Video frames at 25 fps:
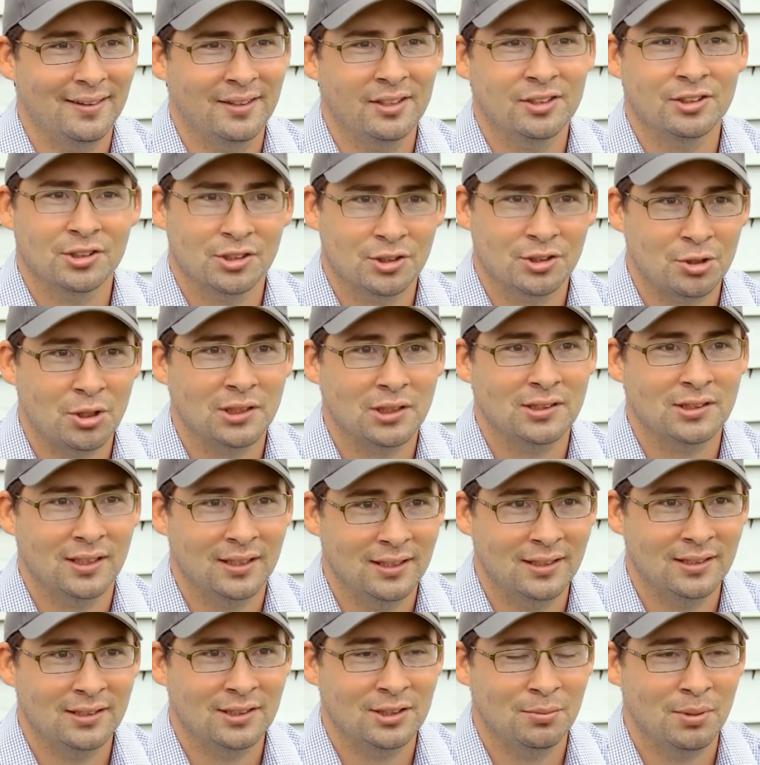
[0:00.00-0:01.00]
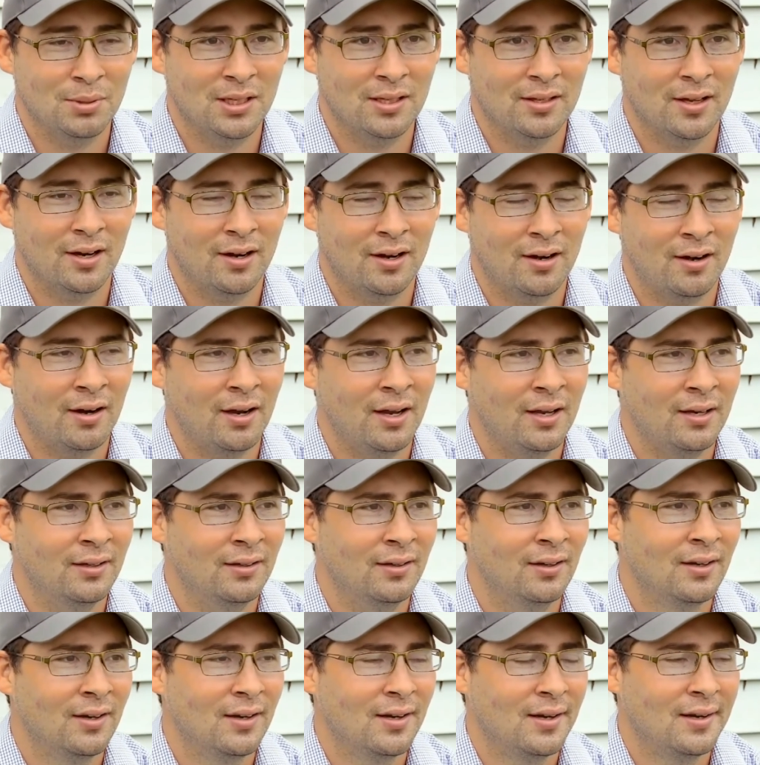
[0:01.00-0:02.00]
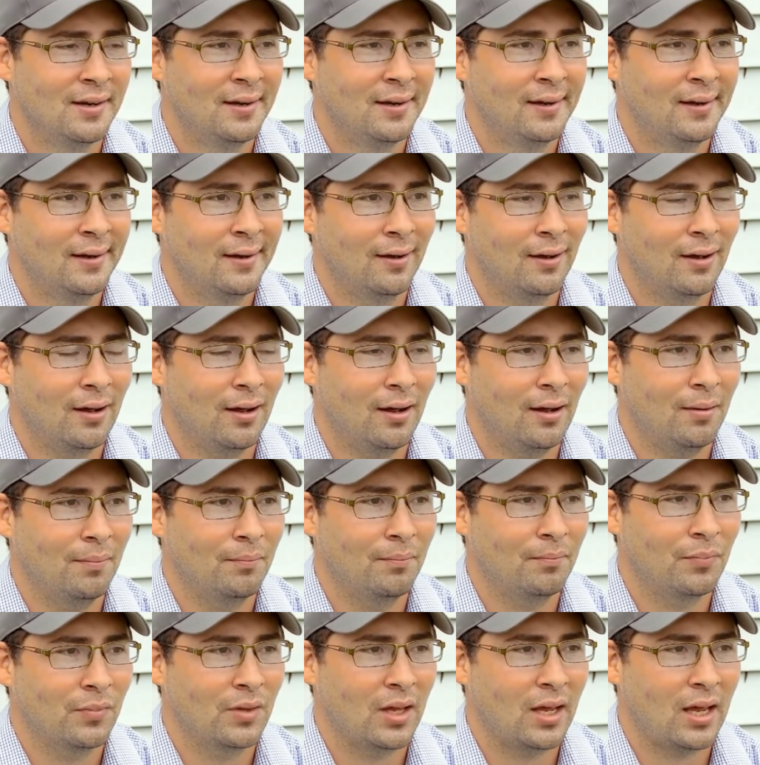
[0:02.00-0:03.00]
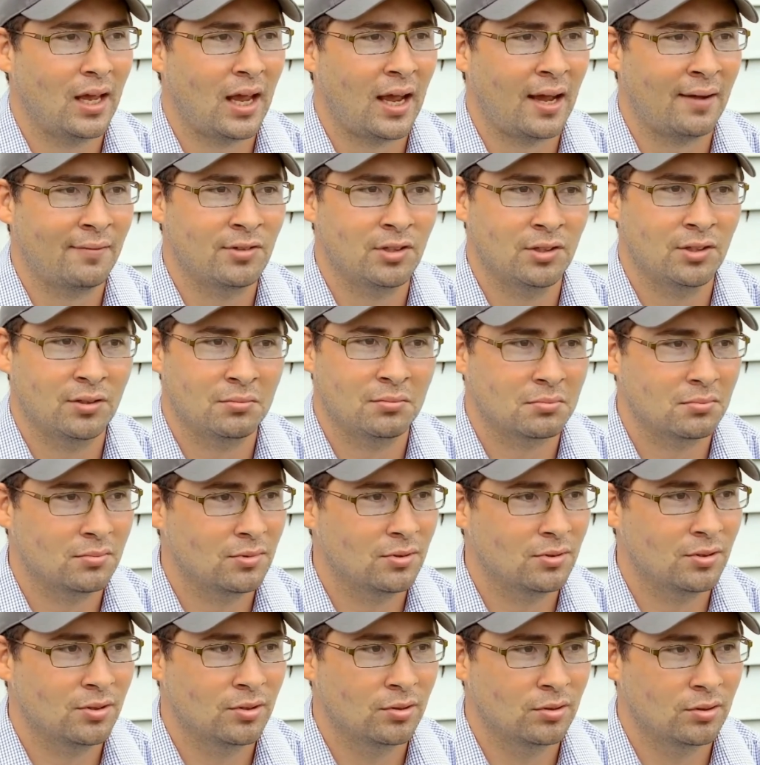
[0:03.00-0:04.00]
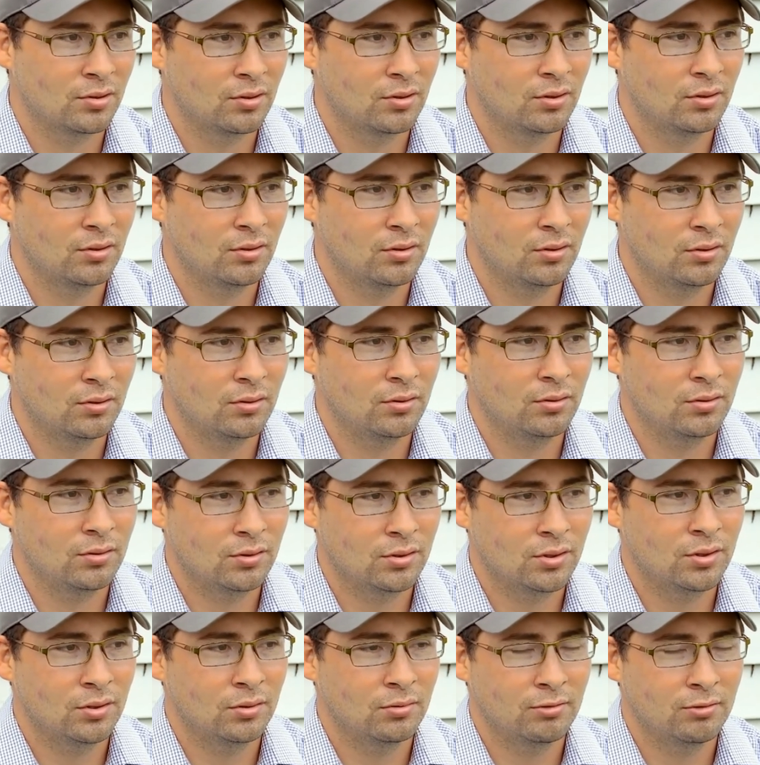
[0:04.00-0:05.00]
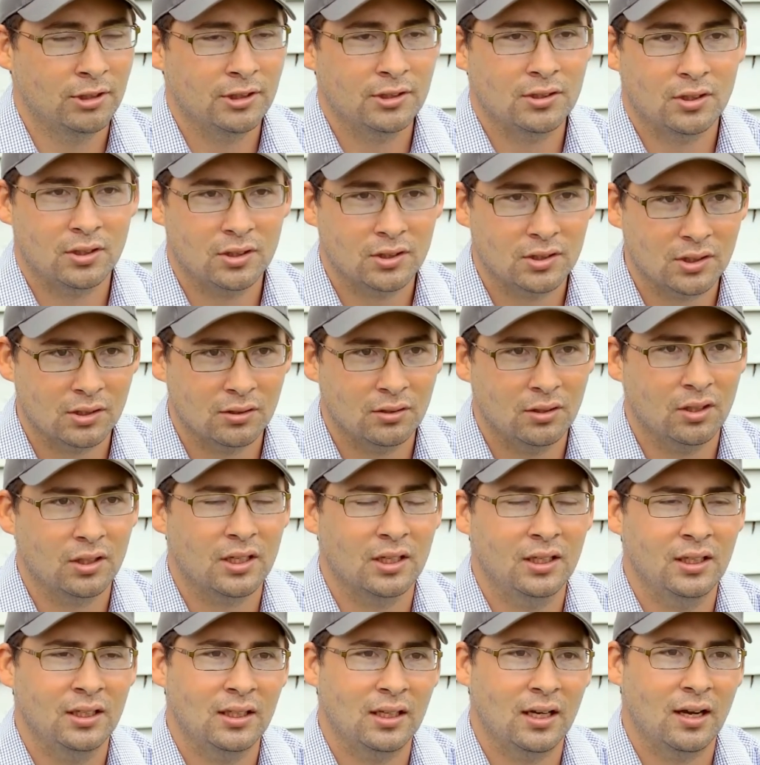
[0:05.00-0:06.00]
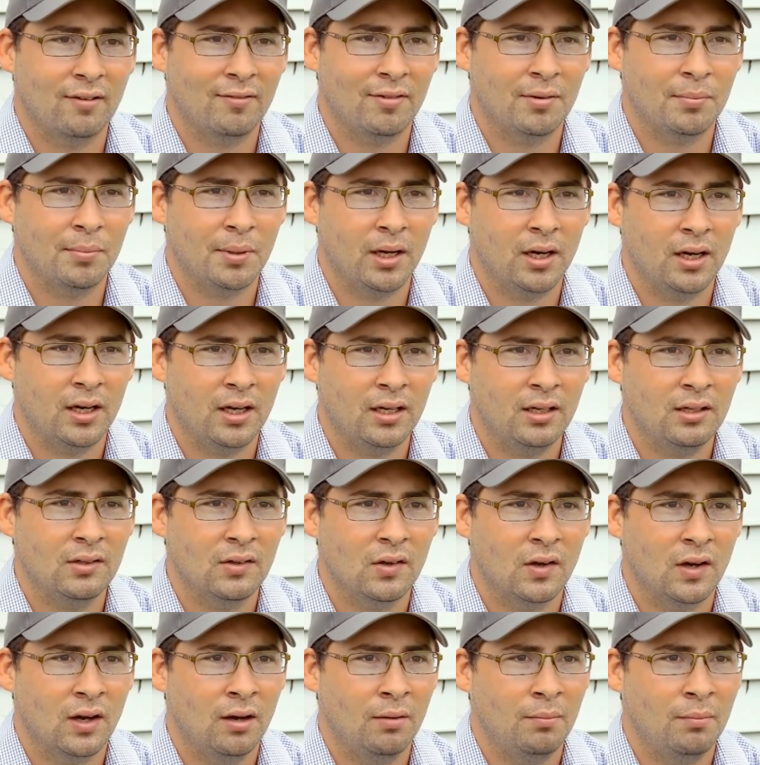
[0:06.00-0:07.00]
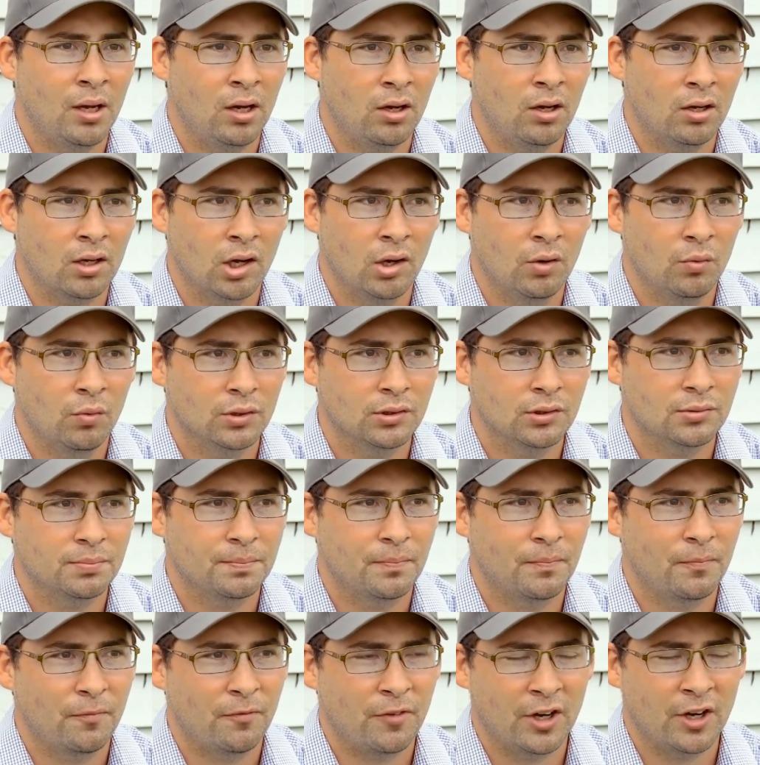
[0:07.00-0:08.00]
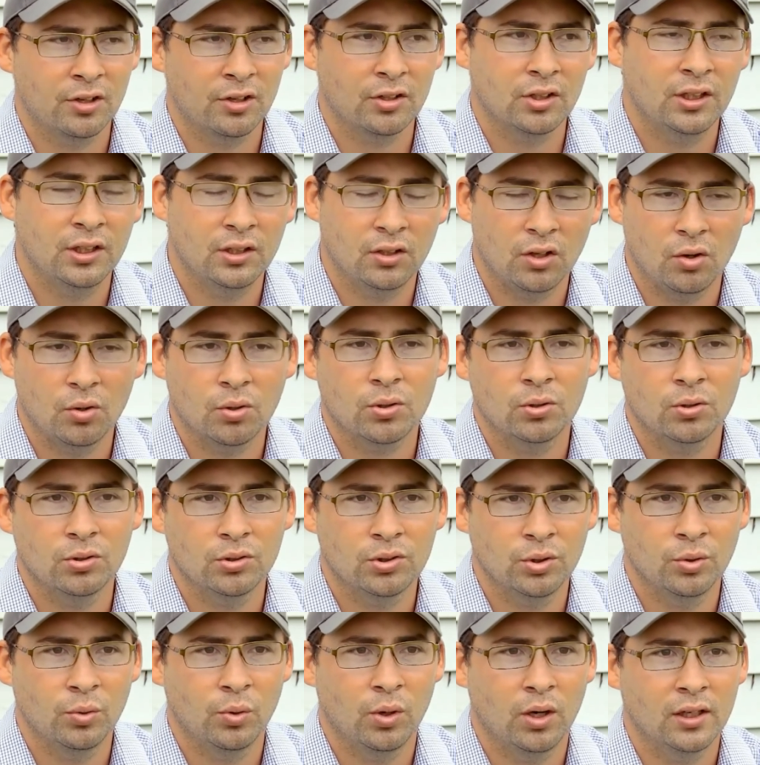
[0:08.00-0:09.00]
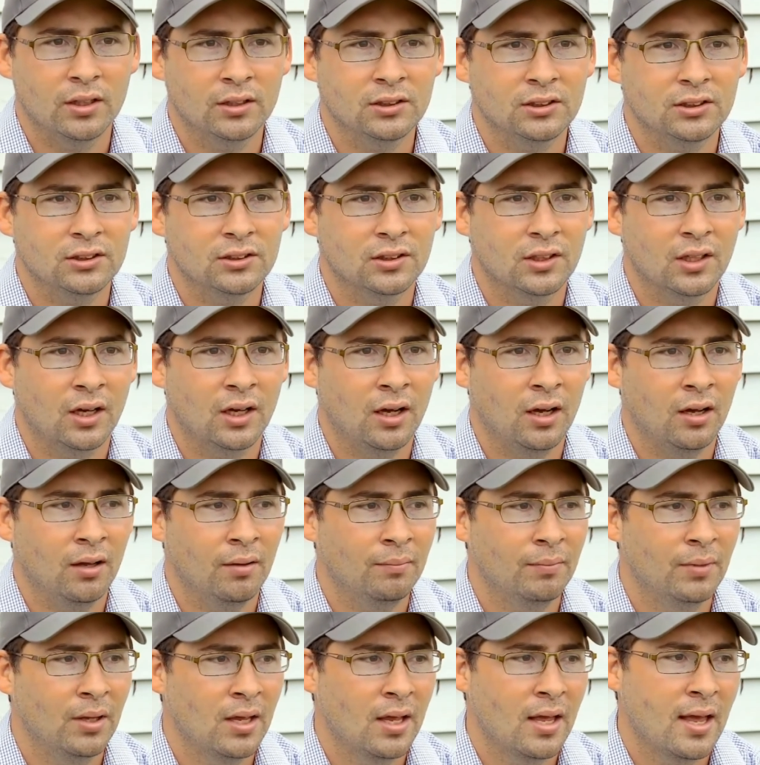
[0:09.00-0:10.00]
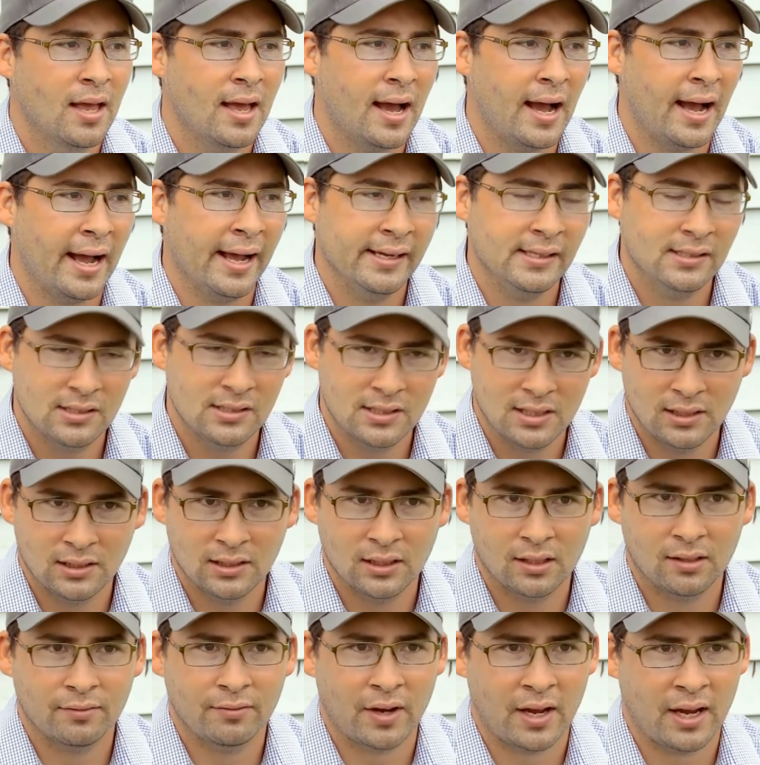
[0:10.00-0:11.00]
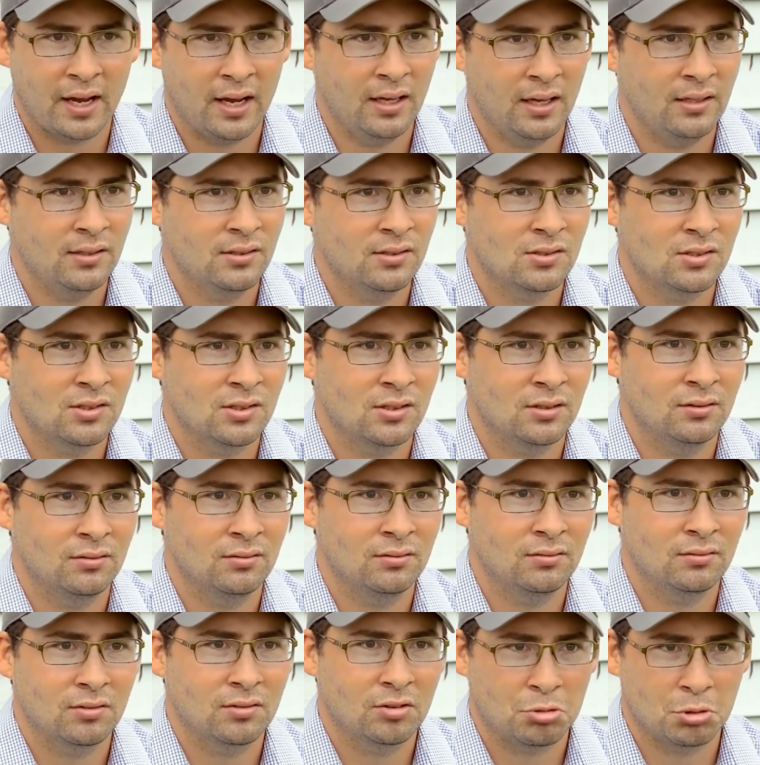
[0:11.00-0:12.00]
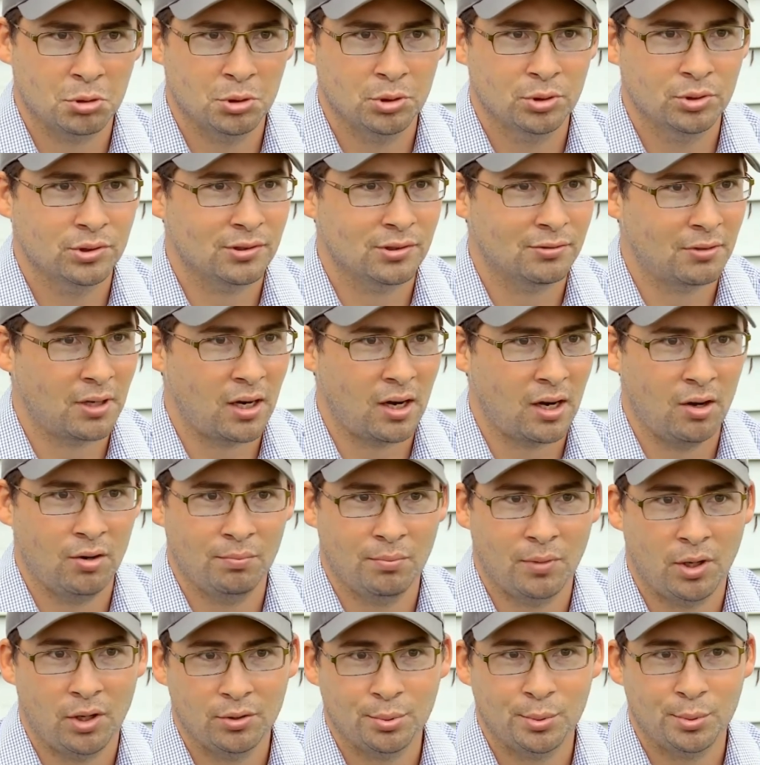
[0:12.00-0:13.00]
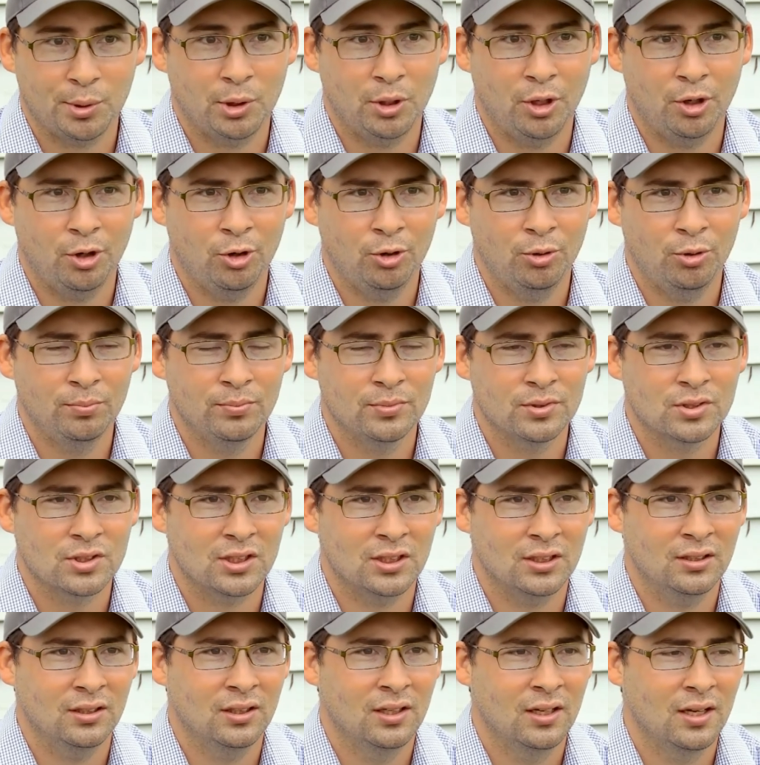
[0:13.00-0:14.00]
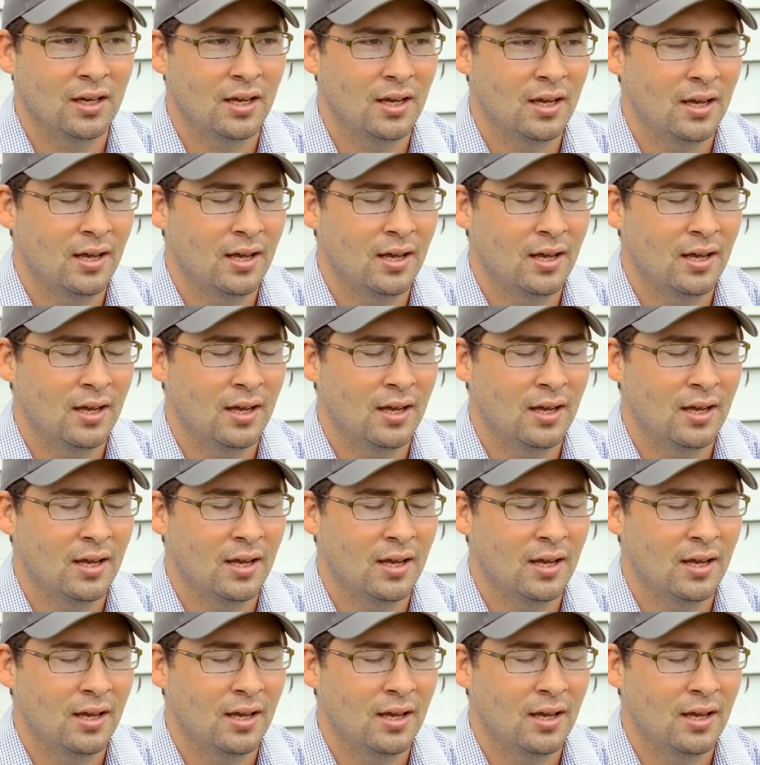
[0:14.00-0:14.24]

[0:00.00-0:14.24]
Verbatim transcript: there's a trust that needs to be there and um, after do research and looking into everybody um, Halco was fairly local to us um, i had seen their vans and crews mm-hmm. around multiple homes and